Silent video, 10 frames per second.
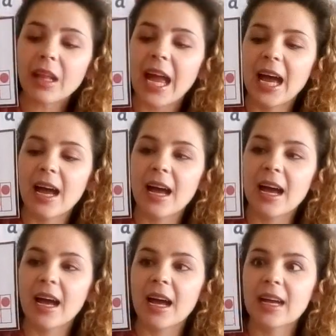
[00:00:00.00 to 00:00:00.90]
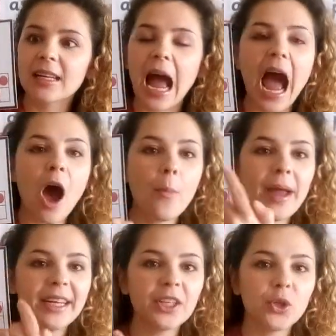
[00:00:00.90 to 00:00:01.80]
How
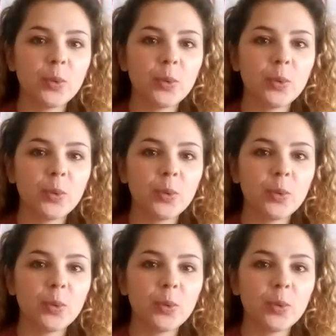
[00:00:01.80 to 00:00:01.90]
many do